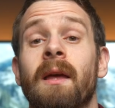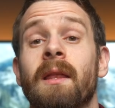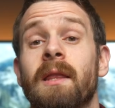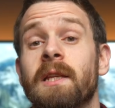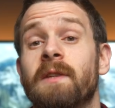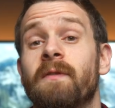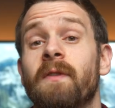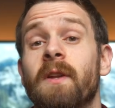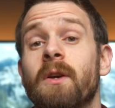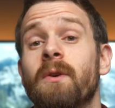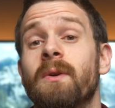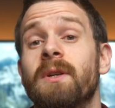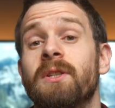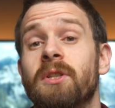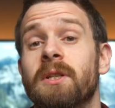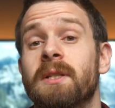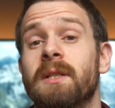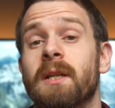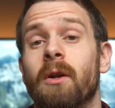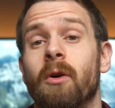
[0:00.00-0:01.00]
This video is
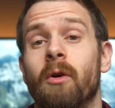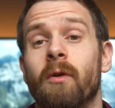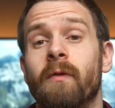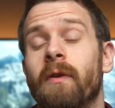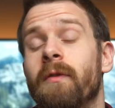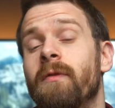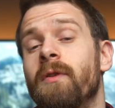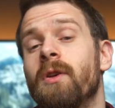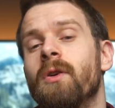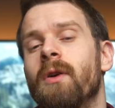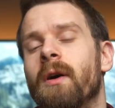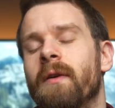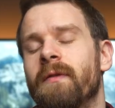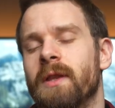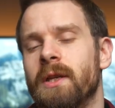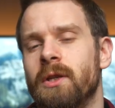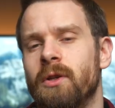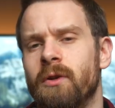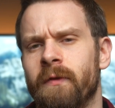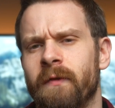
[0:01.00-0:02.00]
just an overview of
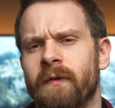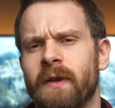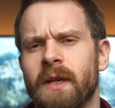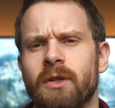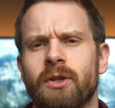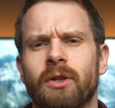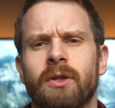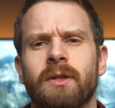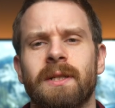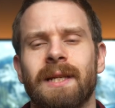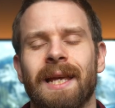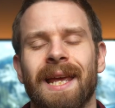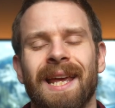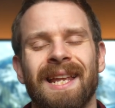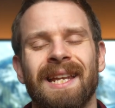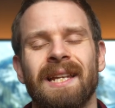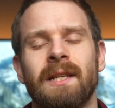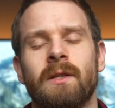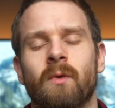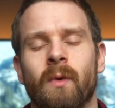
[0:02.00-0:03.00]
the new features
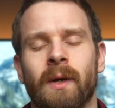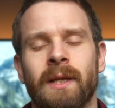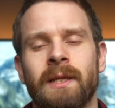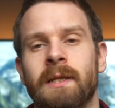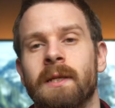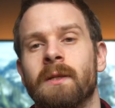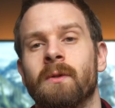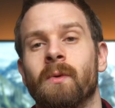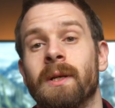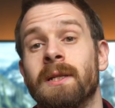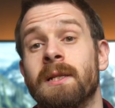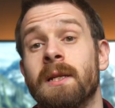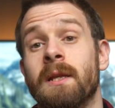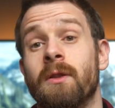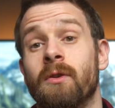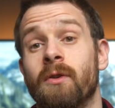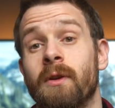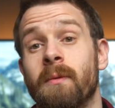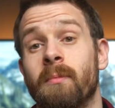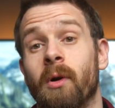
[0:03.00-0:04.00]
in
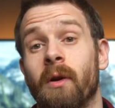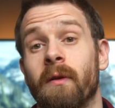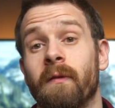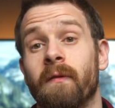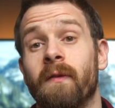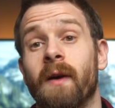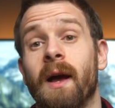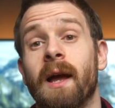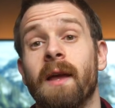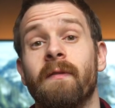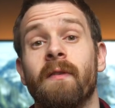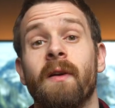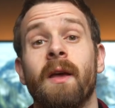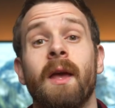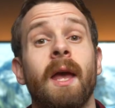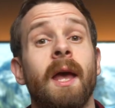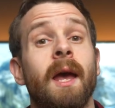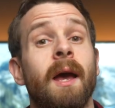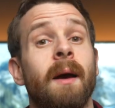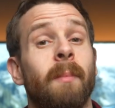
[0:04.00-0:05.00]
2023.5.
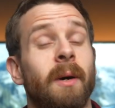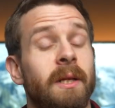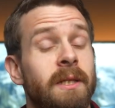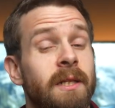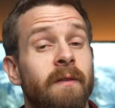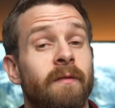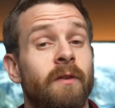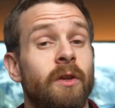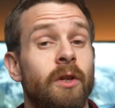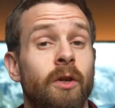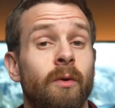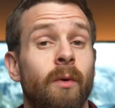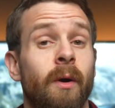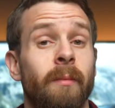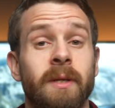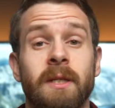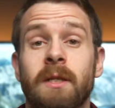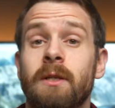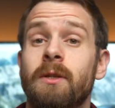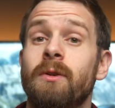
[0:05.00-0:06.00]
But if you do want
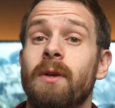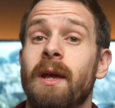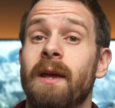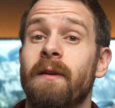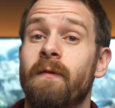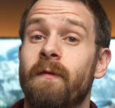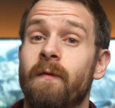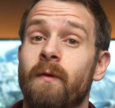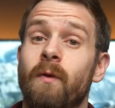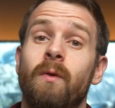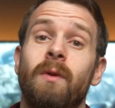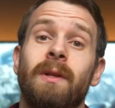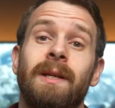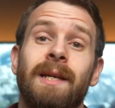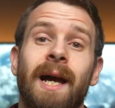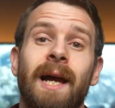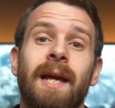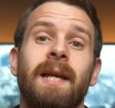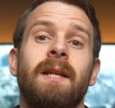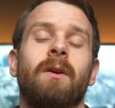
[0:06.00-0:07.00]
me to do a full
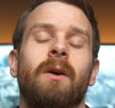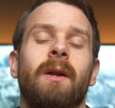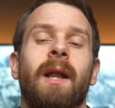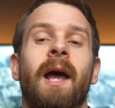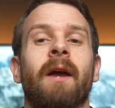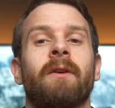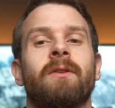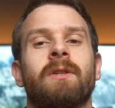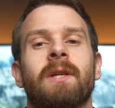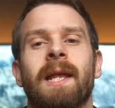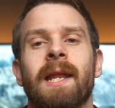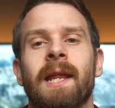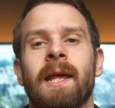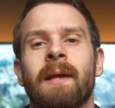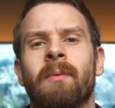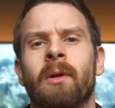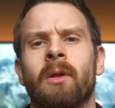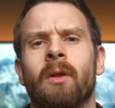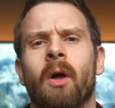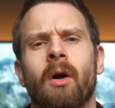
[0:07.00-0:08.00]
guide on how to
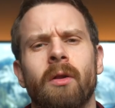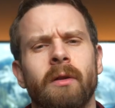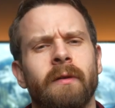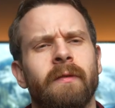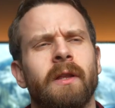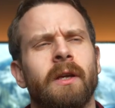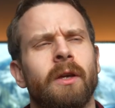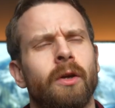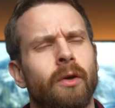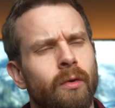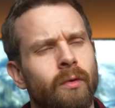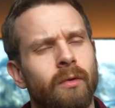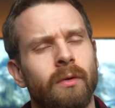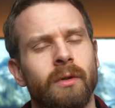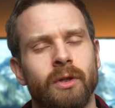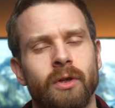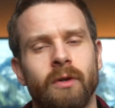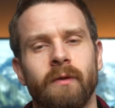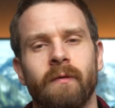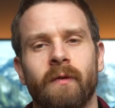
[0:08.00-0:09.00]
enable all of the cool
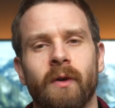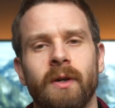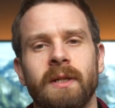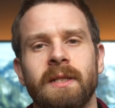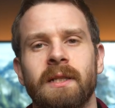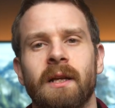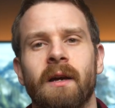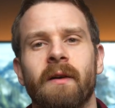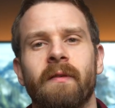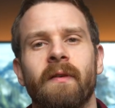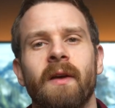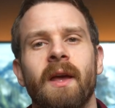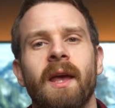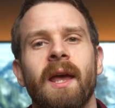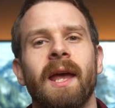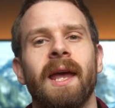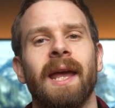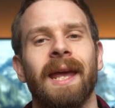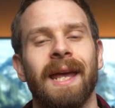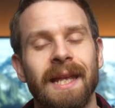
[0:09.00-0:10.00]
new voice stuff
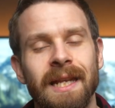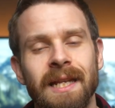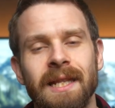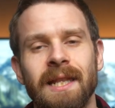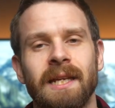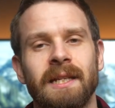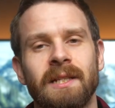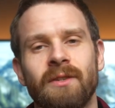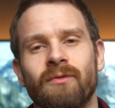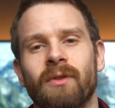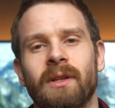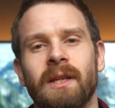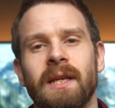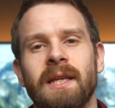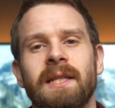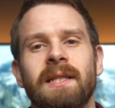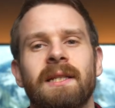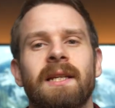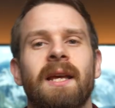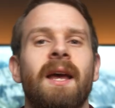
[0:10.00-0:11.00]
in this
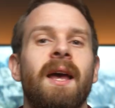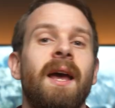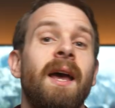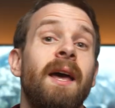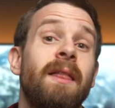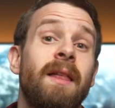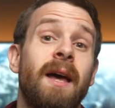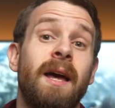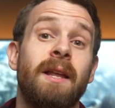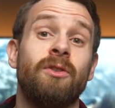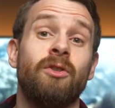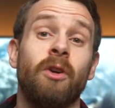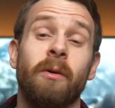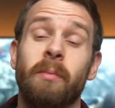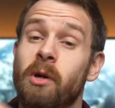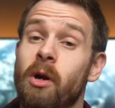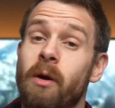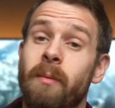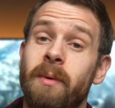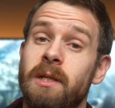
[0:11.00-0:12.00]
release, then drop
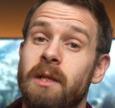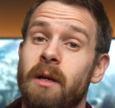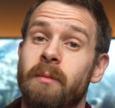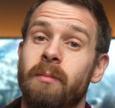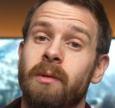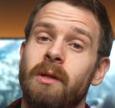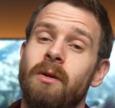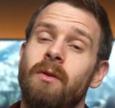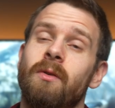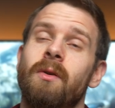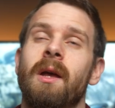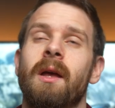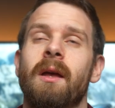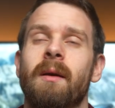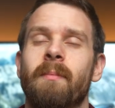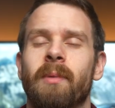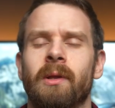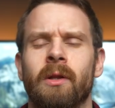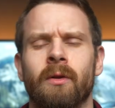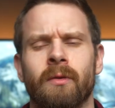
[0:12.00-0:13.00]
a comment down below
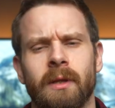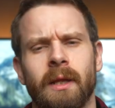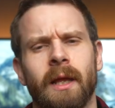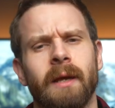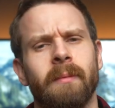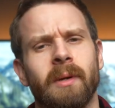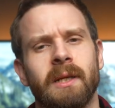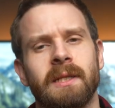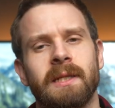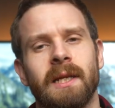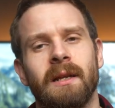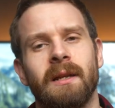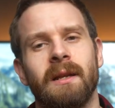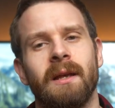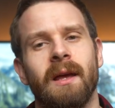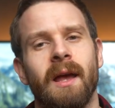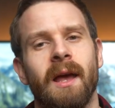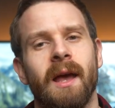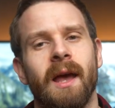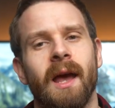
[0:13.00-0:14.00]
the like button,
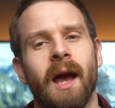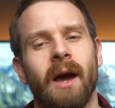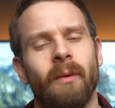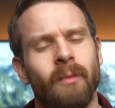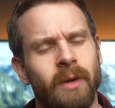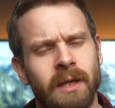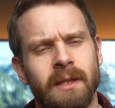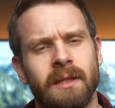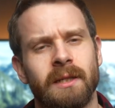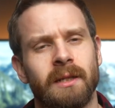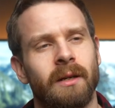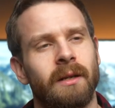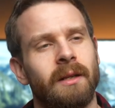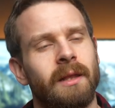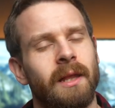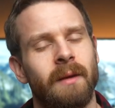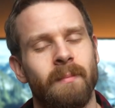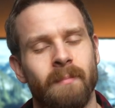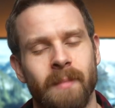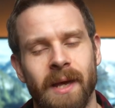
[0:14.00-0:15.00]
and we can
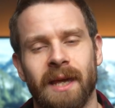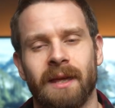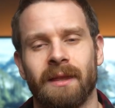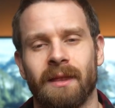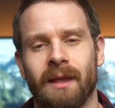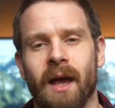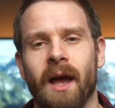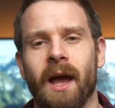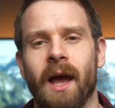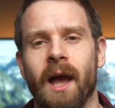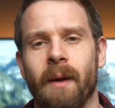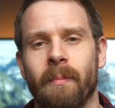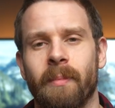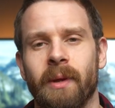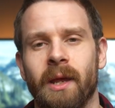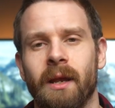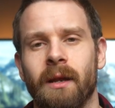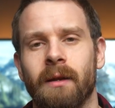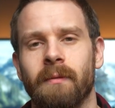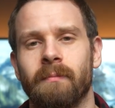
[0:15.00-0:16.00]
certainly make that
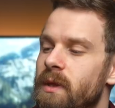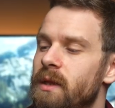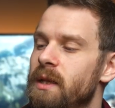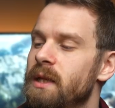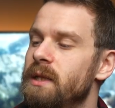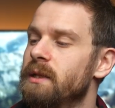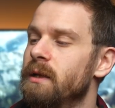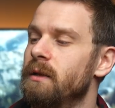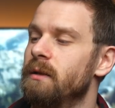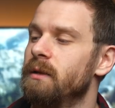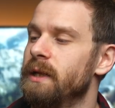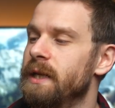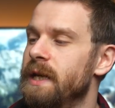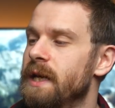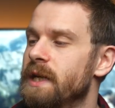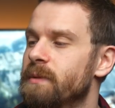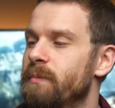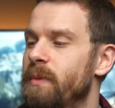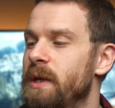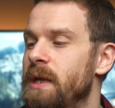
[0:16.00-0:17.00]
happen. These little
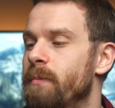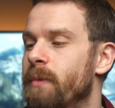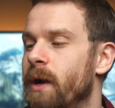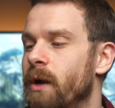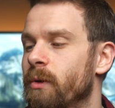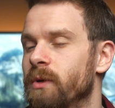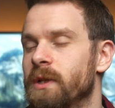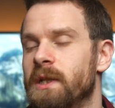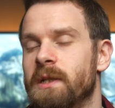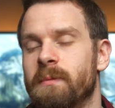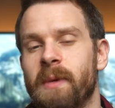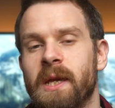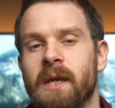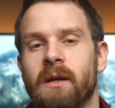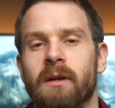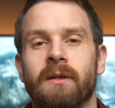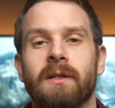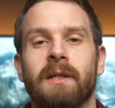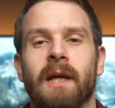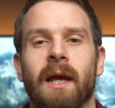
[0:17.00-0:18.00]
ESP powered
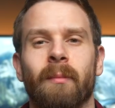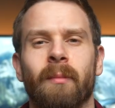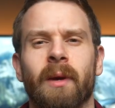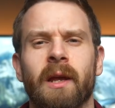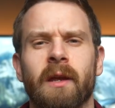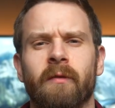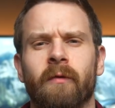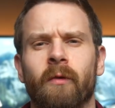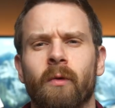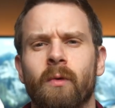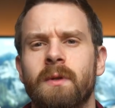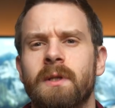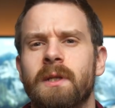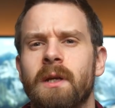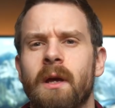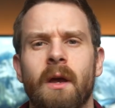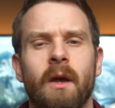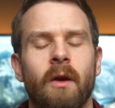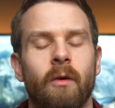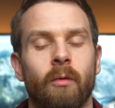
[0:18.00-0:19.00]
speakers and microphones
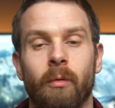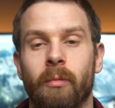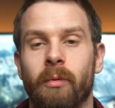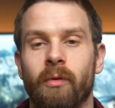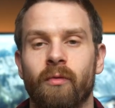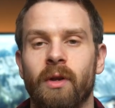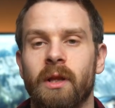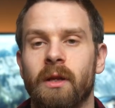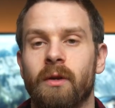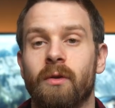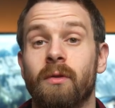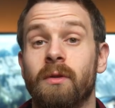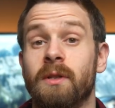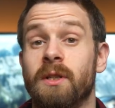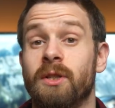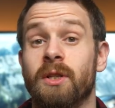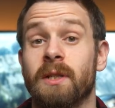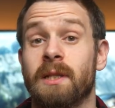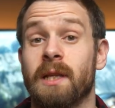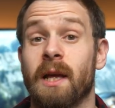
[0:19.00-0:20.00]
will be really cool
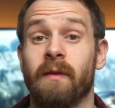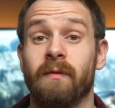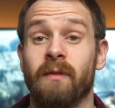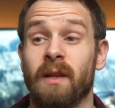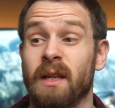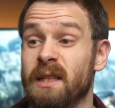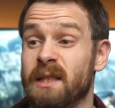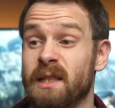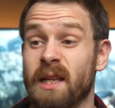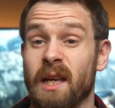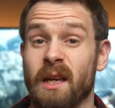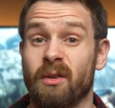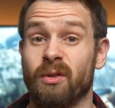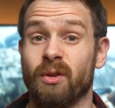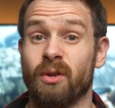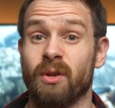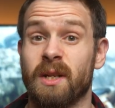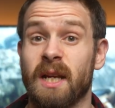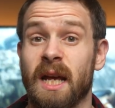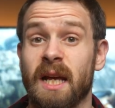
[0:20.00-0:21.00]
to just have like sitting on
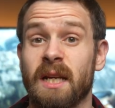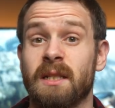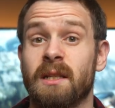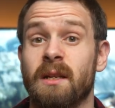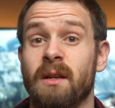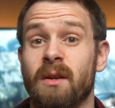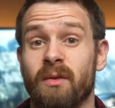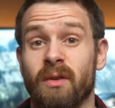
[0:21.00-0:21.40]
your desk.